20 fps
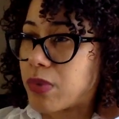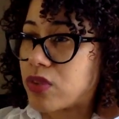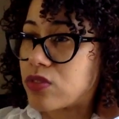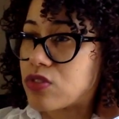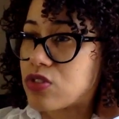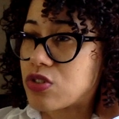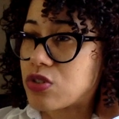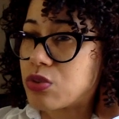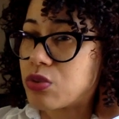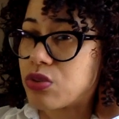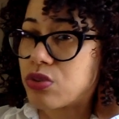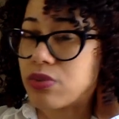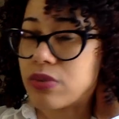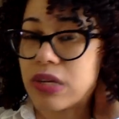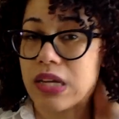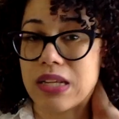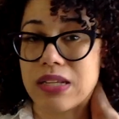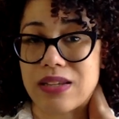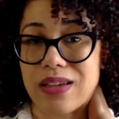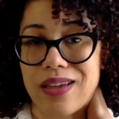2 or
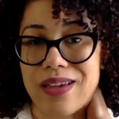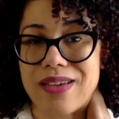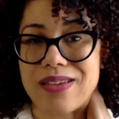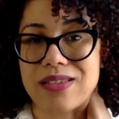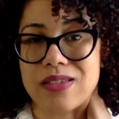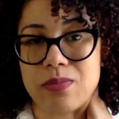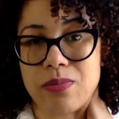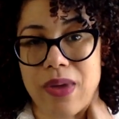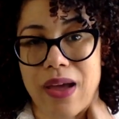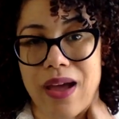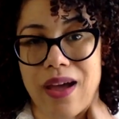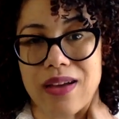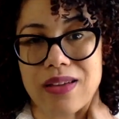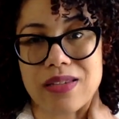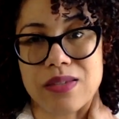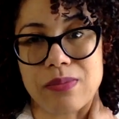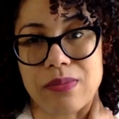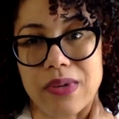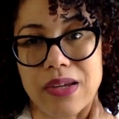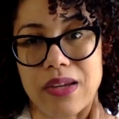3 days
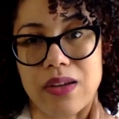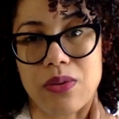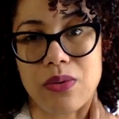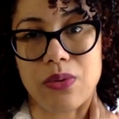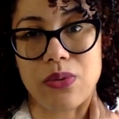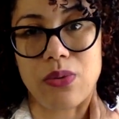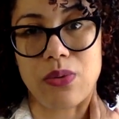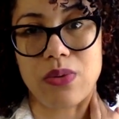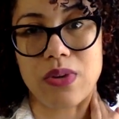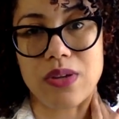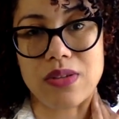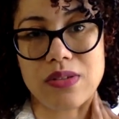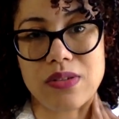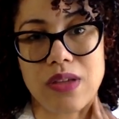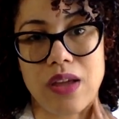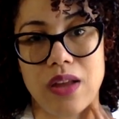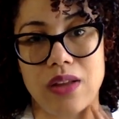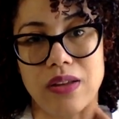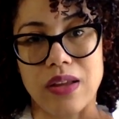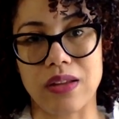past my own
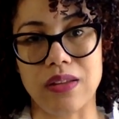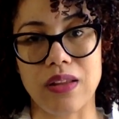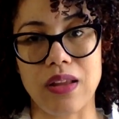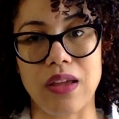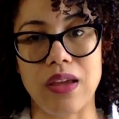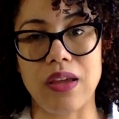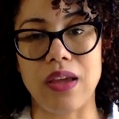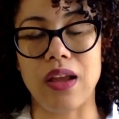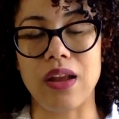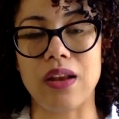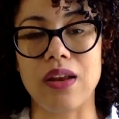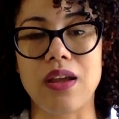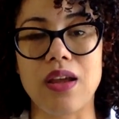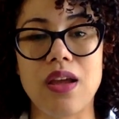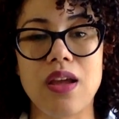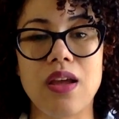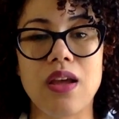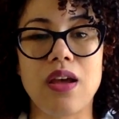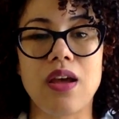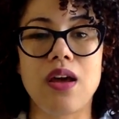set deadline,
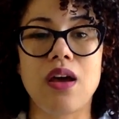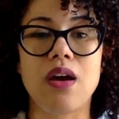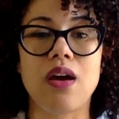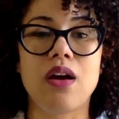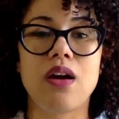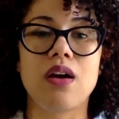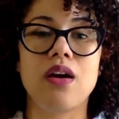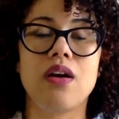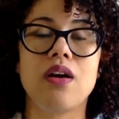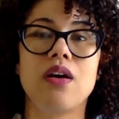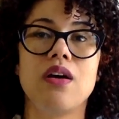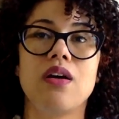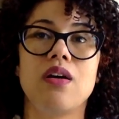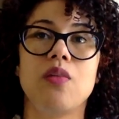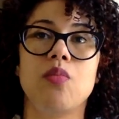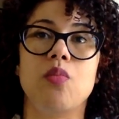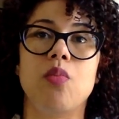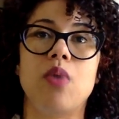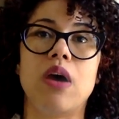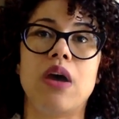
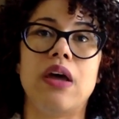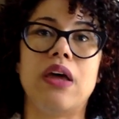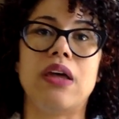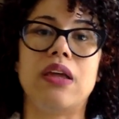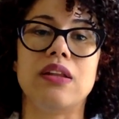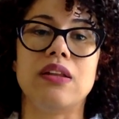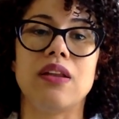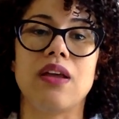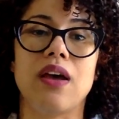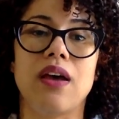but